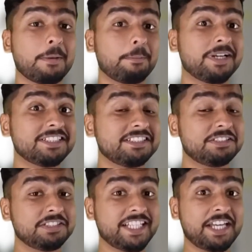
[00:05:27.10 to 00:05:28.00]
But
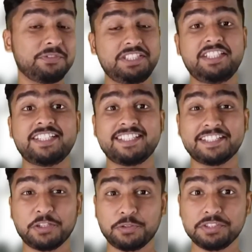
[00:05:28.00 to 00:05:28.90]
can we say that
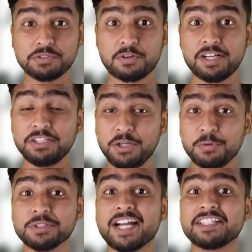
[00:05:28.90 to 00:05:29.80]
that theory is wrong?
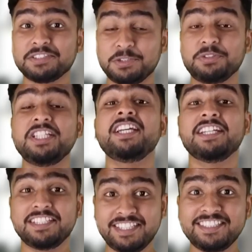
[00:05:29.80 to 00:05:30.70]
No, that theory
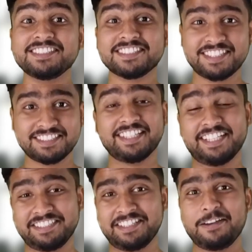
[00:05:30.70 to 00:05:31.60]
is
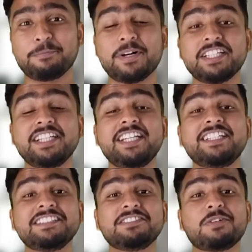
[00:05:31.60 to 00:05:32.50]
correct, but
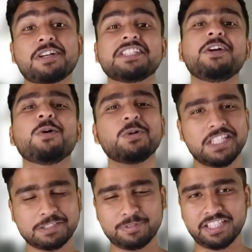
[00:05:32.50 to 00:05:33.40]
it is not the whole
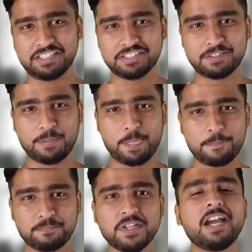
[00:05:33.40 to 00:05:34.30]
explanation.
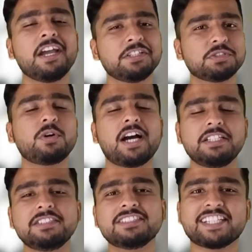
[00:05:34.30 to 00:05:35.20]
So
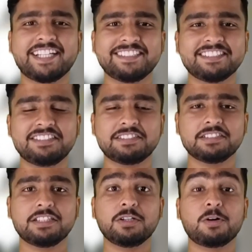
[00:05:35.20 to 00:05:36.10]
another scientist
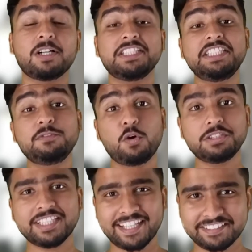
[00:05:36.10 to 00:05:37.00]
called
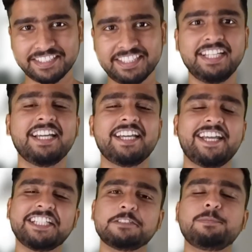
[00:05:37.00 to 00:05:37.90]
Ewald Hering
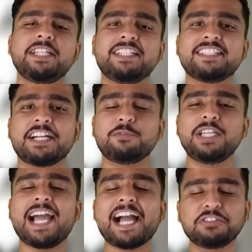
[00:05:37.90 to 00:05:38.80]
explained that
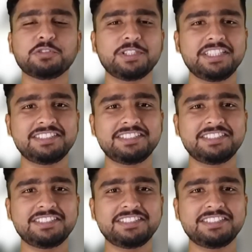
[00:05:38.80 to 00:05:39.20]
we actually